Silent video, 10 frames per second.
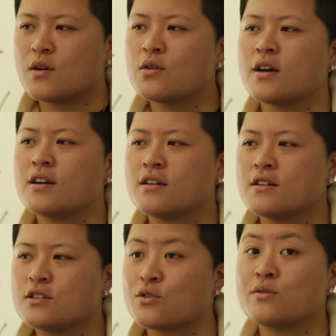Okay.
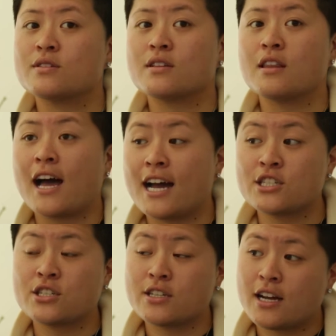So it was
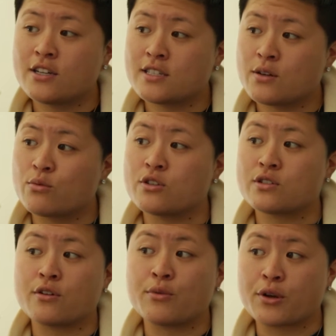last July, you said, when you
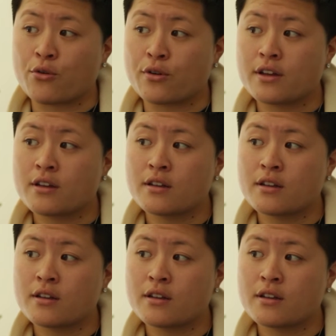started recording?